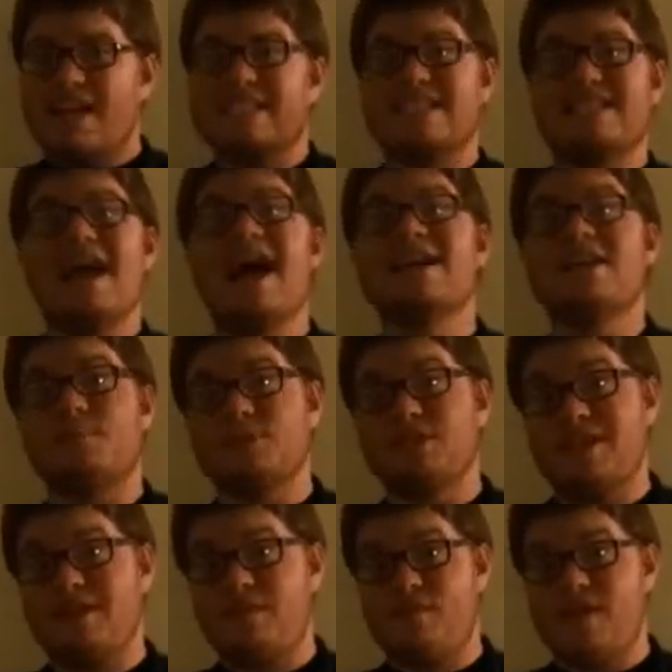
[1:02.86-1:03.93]
that's
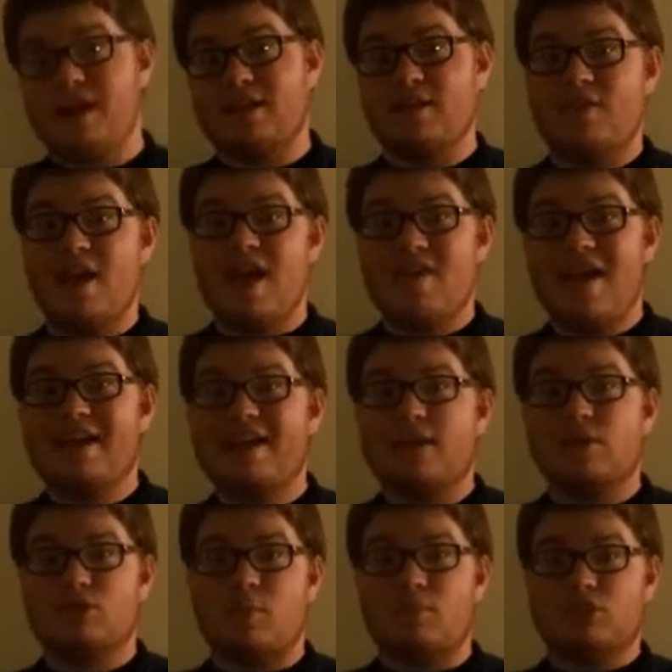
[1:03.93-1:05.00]
90% effective. That
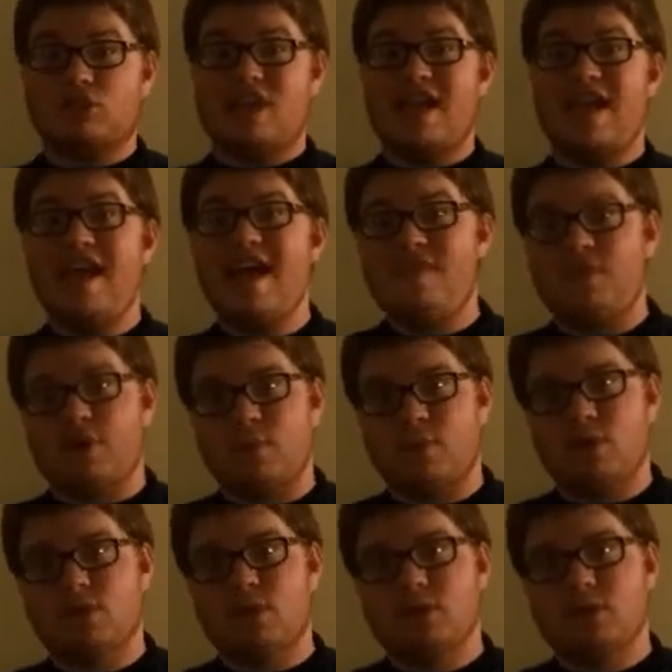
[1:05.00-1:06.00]
kills almost everyone.